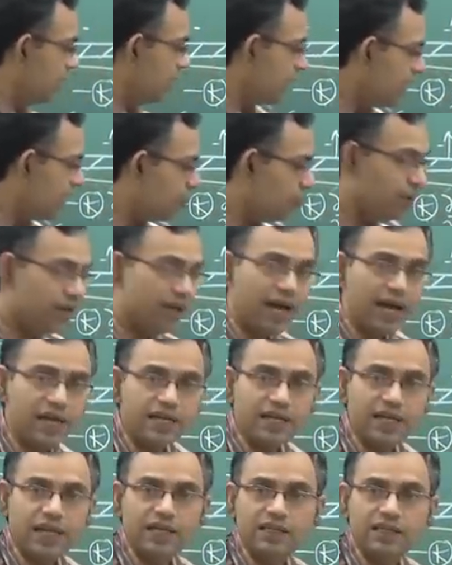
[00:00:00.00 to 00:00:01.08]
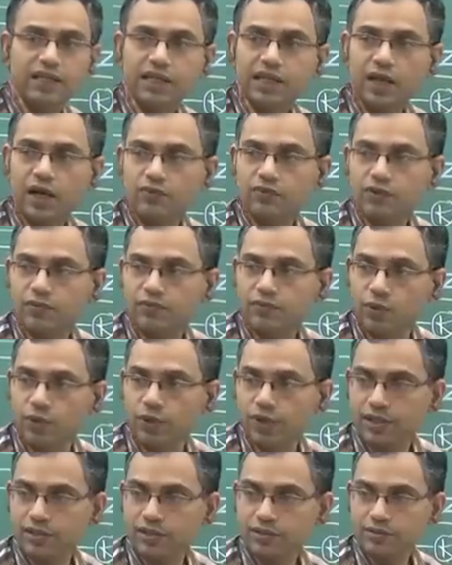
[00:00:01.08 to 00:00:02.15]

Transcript: now we write here theta of the fluid,